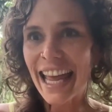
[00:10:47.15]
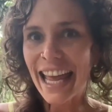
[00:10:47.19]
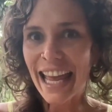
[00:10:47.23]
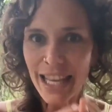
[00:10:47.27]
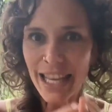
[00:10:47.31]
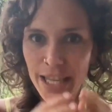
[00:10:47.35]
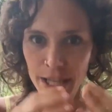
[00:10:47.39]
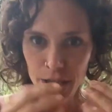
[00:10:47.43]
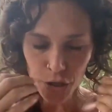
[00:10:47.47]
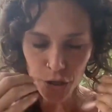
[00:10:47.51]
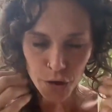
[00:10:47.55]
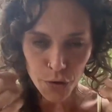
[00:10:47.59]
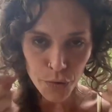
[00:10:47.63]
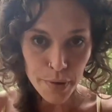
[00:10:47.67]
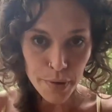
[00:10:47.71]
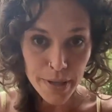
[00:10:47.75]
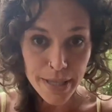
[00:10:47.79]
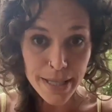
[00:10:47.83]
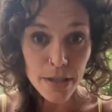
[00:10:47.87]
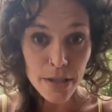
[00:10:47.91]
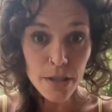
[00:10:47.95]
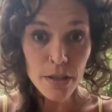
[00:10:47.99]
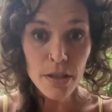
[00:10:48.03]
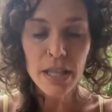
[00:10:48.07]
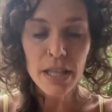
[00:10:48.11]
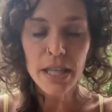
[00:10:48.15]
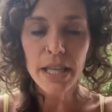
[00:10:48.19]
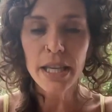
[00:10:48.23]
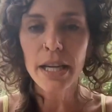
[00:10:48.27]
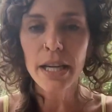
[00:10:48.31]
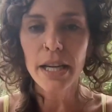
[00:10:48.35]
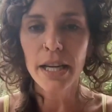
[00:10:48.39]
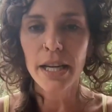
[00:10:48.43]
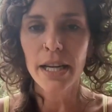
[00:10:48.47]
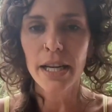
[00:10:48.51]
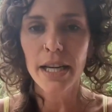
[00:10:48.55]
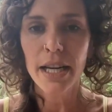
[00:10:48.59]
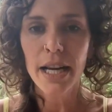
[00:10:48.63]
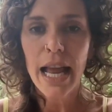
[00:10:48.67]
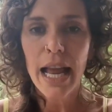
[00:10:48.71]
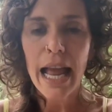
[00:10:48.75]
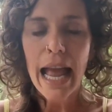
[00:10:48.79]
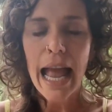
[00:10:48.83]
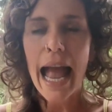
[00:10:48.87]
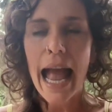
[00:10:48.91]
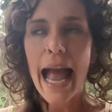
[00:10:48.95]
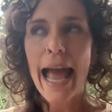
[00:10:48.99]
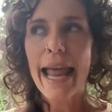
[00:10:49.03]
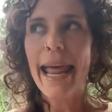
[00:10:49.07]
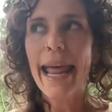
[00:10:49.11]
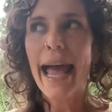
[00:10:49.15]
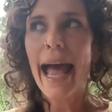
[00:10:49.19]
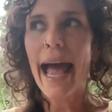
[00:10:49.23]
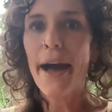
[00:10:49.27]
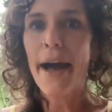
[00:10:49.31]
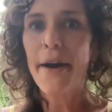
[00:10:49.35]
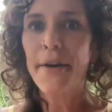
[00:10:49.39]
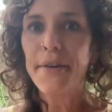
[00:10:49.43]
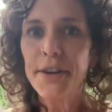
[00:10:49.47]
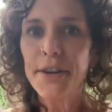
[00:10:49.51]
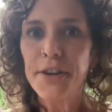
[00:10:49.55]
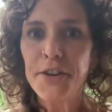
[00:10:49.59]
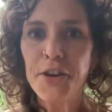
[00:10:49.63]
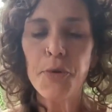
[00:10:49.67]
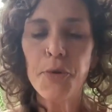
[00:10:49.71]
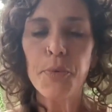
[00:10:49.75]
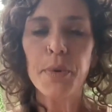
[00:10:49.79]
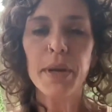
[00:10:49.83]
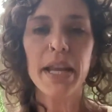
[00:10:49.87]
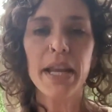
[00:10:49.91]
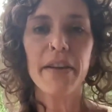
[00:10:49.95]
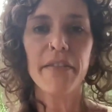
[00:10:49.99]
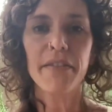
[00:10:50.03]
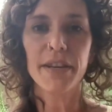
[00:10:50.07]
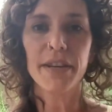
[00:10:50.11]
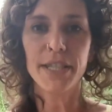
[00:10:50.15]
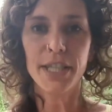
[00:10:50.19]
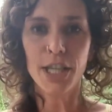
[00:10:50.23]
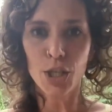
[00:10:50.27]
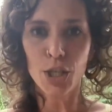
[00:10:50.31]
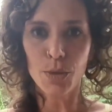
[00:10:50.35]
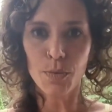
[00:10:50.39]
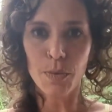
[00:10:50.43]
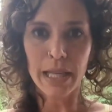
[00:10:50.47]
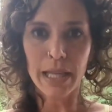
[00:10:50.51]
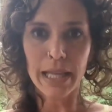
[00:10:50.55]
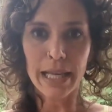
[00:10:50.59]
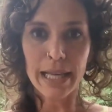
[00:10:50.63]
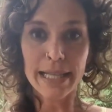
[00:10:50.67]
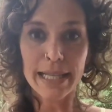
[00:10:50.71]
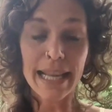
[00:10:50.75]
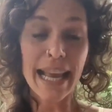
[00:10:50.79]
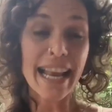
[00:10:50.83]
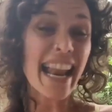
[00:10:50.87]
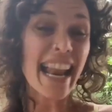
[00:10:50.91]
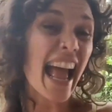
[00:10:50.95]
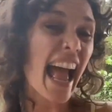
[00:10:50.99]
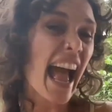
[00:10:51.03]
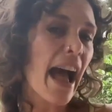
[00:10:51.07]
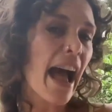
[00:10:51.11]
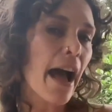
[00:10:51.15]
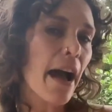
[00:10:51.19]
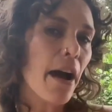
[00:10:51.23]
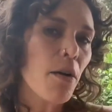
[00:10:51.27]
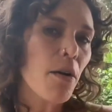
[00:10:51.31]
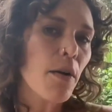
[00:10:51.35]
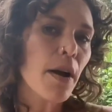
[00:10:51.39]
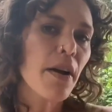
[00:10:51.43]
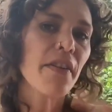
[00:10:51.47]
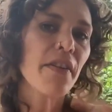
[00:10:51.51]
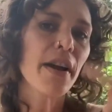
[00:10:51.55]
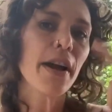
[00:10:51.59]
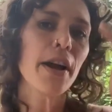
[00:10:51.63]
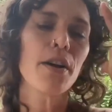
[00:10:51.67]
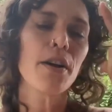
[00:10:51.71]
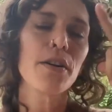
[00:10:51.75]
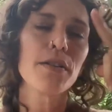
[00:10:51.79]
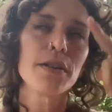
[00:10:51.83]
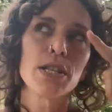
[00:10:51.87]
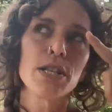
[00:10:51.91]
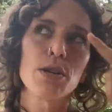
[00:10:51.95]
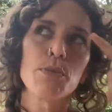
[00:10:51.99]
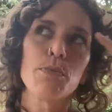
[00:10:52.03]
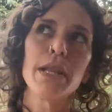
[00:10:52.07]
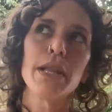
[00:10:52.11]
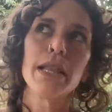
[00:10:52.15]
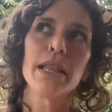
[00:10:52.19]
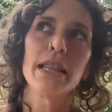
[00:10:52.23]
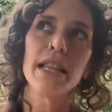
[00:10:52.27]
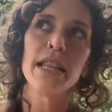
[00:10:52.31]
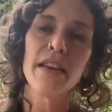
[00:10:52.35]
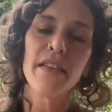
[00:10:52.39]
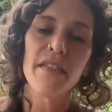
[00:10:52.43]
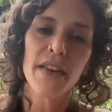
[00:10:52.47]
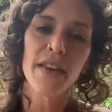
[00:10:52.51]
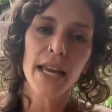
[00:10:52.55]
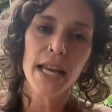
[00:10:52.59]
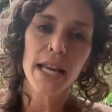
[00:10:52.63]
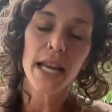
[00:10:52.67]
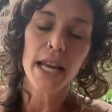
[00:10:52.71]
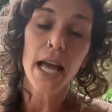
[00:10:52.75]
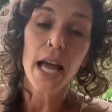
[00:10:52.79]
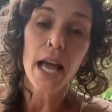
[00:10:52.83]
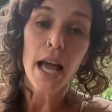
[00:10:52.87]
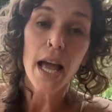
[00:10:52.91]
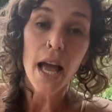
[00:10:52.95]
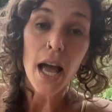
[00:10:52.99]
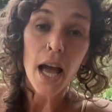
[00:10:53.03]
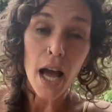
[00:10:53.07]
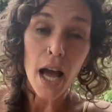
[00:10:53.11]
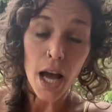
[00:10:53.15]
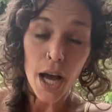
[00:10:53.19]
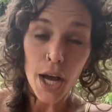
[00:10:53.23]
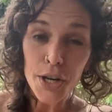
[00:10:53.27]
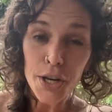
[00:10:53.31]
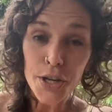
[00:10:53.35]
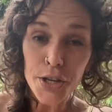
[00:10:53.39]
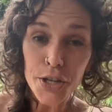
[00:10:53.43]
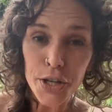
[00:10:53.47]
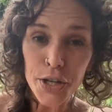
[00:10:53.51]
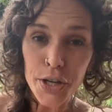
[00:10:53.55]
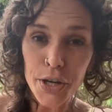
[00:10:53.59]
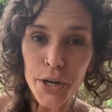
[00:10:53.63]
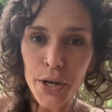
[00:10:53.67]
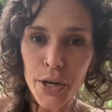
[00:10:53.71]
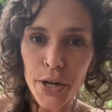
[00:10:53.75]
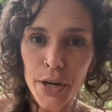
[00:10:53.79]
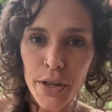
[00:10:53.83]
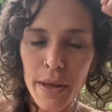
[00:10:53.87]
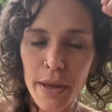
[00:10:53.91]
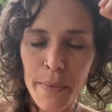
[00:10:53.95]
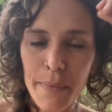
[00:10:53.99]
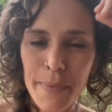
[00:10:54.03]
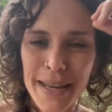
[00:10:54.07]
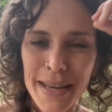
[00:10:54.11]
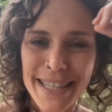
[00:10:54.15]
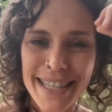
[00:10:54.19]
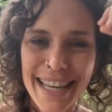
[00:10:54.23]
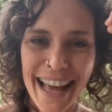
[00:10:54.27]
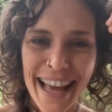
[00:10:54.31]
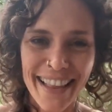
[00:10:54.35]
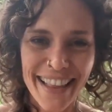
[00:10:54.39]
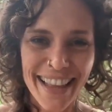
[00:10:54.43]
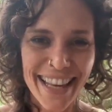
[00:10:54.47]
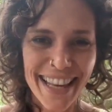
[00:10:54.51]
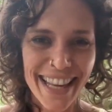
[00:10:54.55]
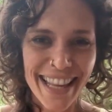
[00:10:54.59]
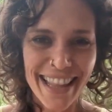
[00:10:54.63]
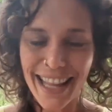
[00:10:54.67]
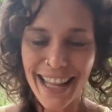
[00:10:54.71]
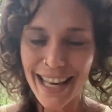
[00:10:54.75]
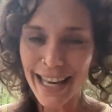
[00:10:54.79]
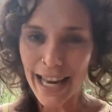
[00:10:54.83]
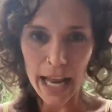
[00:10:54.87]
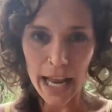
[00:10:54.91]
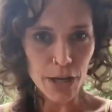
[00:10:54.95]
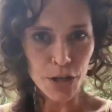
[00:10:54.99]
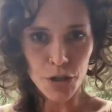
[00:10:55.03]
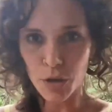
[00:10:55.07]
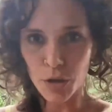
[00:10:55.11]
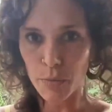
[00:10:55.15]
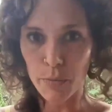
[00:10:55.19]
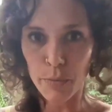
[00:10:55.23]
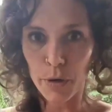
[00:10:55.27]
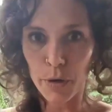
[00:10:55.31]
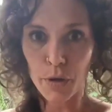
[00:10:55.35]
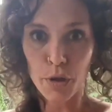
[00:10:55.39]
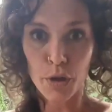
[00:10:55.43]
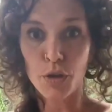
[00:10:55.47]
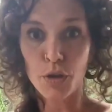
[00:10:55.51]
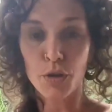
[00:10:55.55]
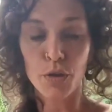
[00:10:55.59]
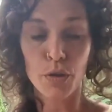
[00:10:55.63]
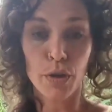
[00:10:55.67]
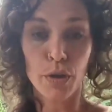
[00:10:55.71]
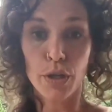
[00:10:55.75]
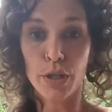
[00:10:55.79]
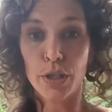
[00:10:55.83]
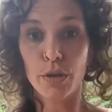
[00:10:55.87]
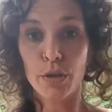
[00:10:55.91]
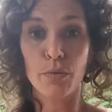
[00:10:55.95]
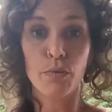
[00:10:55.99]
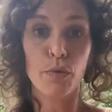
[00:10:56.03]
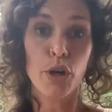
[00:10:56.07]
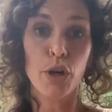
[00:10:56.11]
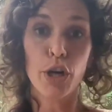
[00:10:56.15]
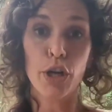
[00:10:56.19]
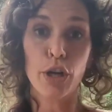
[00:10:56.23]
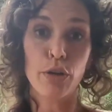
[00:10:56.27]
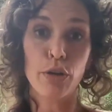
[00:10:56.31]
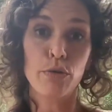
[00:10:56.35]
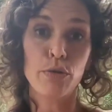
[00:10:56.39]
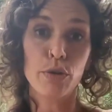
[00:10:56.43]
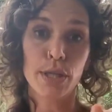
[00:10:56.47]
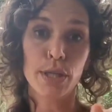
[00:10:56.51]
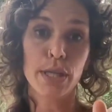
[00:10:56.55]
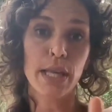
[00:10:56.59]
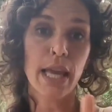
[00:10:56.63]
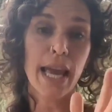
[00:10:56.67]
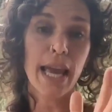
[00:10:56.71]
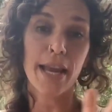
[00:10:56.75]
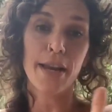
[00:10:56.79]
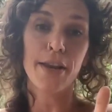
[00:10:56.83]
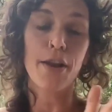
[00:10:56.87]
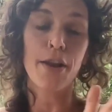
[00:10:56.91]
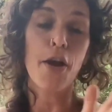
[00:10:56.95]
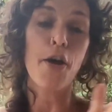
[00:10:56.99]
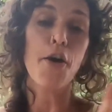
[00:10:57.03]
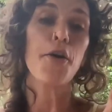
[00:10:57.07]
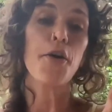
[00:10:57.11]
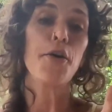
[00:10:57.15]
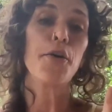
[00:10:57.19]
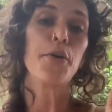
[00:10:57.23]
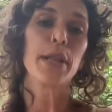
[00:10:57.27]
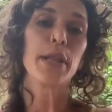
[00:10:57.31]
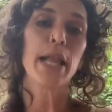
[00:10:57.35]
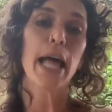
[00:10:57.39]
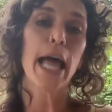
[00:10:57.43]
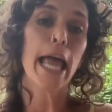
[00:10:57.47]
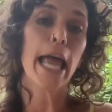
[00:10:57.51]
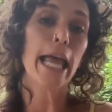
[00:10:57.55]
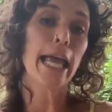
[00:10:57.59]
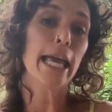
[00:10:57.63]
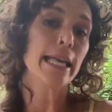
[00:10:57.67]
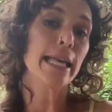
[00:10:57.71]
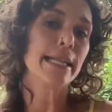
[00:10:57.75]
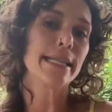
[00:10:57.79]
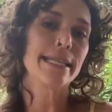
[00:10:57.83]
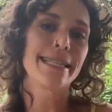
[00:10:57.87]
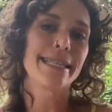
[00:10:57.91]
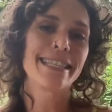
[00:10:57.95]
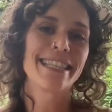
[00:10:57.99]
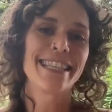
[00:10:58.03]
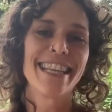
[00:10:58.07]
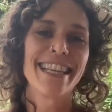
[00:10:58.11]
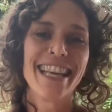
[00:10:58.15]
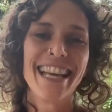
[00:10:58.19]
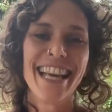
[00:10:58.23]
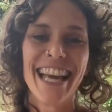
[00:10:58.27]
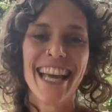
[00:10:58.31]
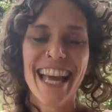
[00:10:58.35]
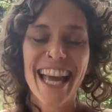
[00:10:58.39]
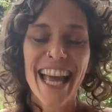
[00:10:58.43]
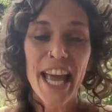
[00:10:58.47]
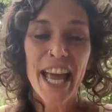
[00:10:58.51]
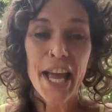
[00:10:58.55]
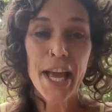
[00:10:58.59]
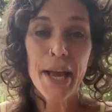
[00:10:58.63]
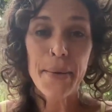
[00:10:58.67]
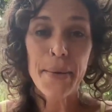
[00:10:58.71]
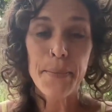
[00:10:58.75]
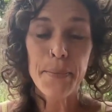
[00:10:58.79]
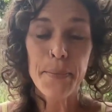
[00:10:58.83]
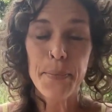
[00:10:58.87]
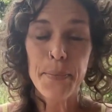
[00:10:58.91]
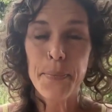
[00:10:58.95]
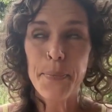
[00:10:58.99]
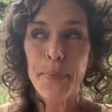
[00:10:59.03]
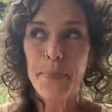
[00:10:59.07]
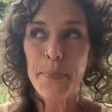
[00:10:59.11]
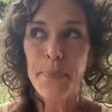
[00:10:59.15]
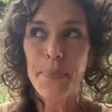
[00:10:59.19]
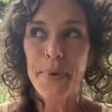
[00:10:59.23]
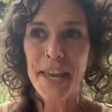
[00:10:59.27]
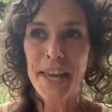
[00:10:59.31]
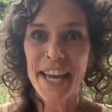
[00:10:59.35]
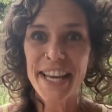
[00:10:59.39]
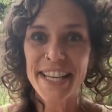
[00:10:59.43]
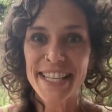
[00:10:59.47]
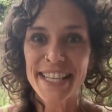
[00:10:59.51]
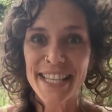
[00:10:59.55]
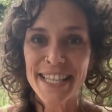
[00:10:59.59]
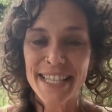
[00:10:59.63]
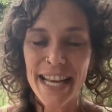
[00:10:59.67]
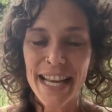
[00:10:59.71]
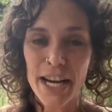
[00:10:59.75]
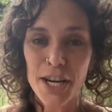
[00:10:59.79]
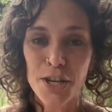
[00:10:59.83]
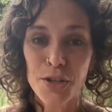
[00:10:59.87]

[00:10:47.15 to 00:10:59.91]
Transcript: It's crystal clear. And how did nobody ever teach me this? And how have I also been living under the mentality that natural birth control doesn't work? You just can't know. Like it's because it's